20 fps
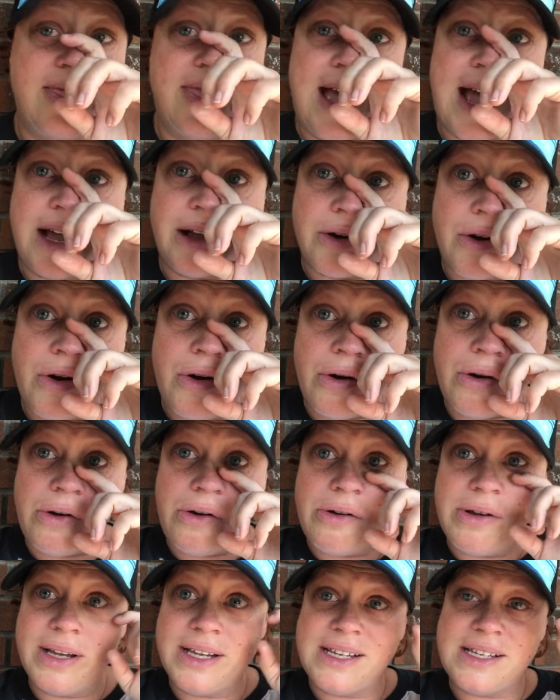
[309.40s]
that
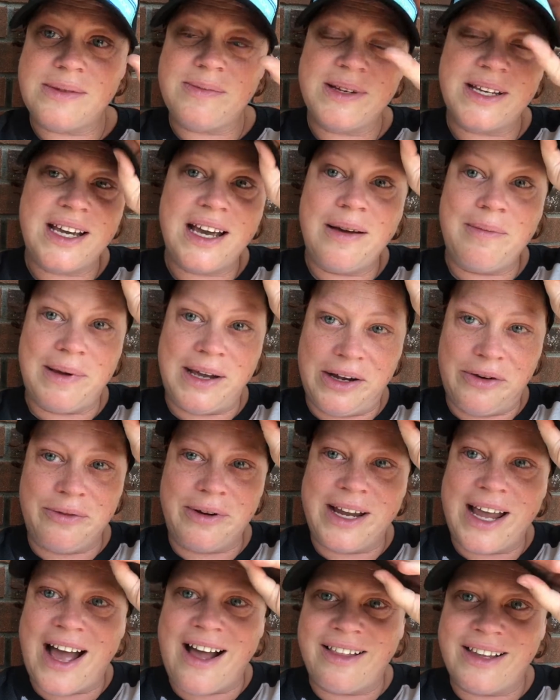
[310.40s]
goal is becoming a
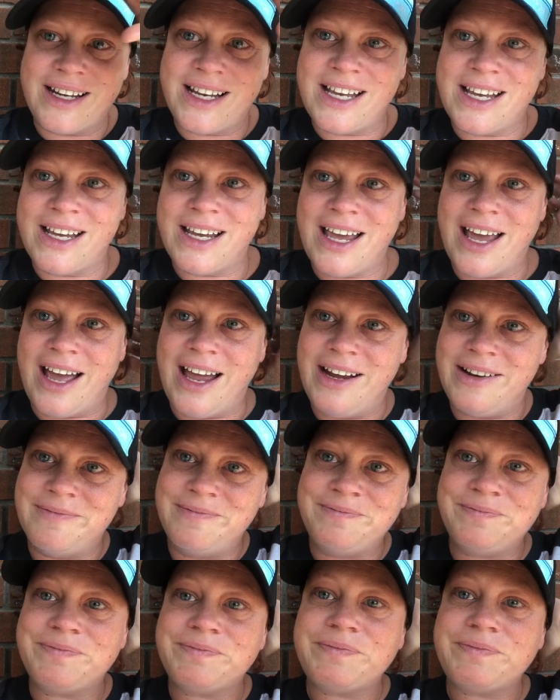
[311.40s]
reality again.